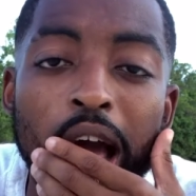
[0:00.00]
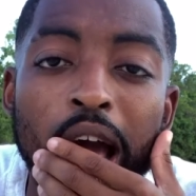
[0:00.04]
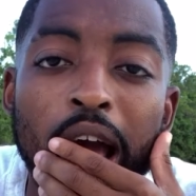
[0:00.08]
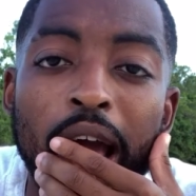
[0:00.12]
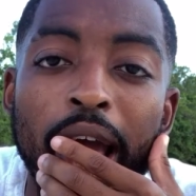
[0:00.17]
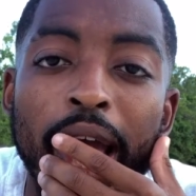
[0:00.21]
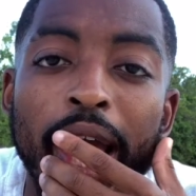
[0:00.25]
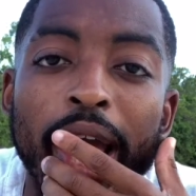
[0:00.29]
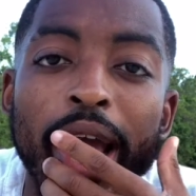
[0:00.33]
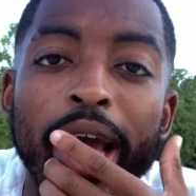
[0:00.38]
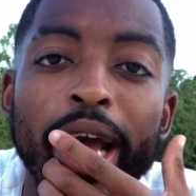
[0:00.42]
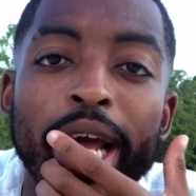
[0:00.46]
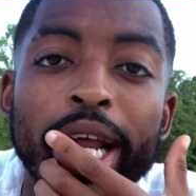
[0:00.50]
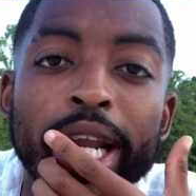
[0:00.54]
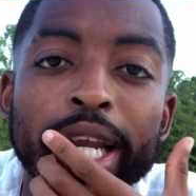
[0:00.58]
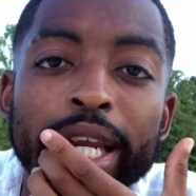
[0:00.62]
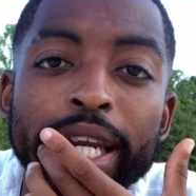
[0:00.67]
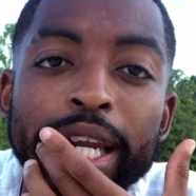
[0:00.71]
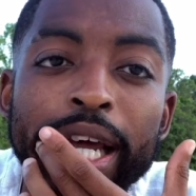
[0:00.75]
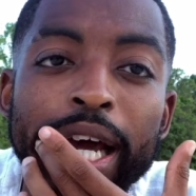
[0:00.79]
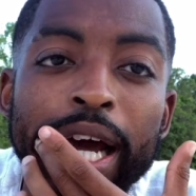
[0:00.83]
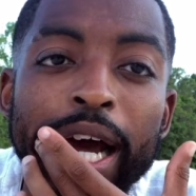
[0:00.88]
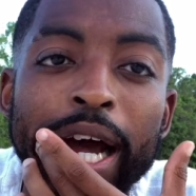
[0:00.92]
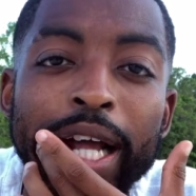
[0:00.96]

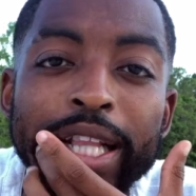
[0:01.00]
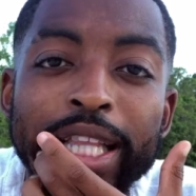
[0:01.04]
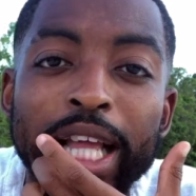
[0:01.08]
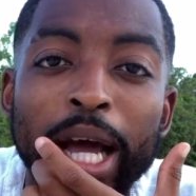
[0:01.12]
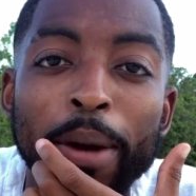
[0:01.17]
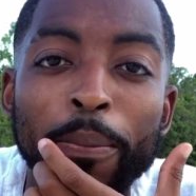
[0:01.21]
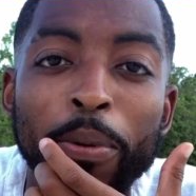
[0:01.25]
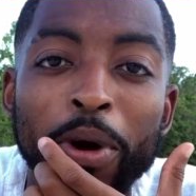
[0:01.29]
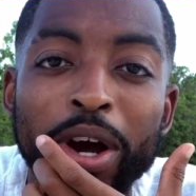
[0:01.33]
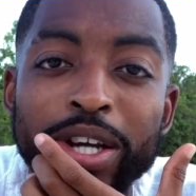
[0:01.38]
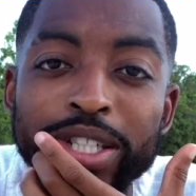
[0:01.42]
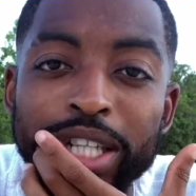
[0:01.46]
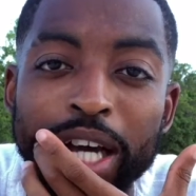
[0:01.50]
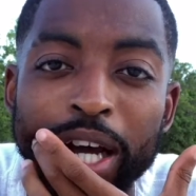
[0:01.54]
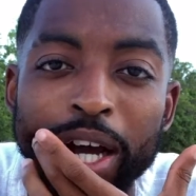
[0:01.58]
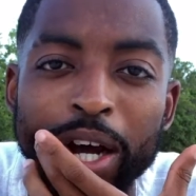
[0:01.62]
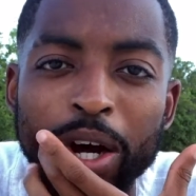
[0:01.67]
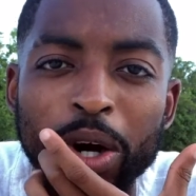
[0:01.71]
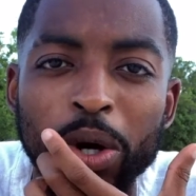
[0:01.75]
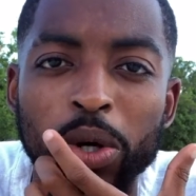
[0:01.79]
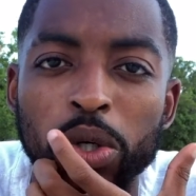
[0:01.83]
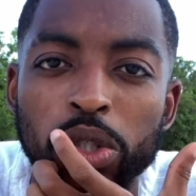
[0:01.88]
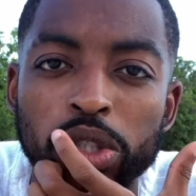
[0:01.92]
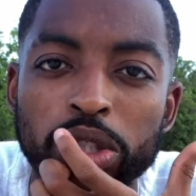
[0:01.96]
And at that point, I was like,
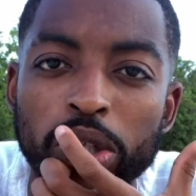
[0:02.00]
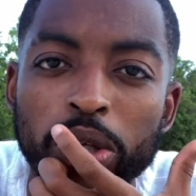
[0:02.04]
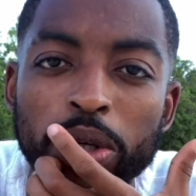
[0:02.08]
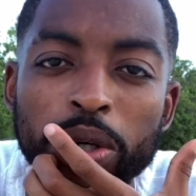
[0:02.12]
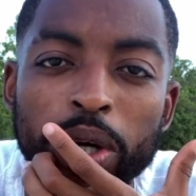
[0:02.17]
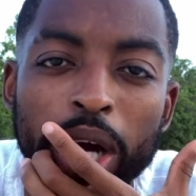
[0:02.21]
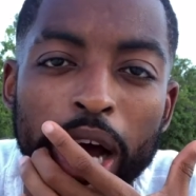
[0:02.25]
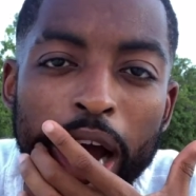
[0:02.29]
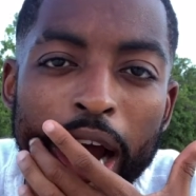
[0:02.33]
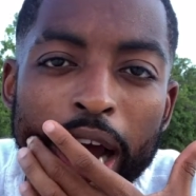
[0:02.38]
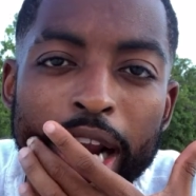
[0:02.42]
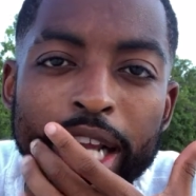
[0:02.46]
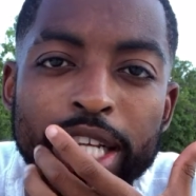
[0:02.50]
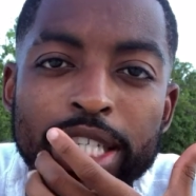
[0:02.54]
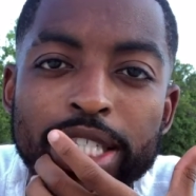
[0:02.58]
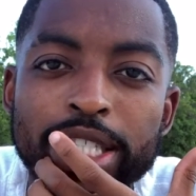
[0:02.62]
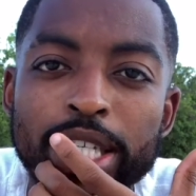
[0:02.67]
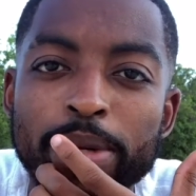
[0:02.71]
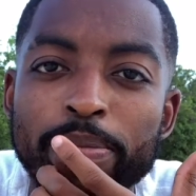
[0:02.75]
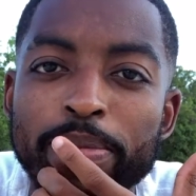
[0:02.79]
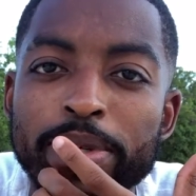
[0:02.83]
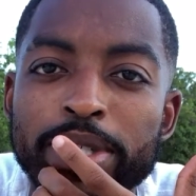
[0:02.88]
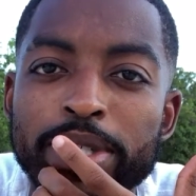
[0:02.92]
oh, so I gotta sleep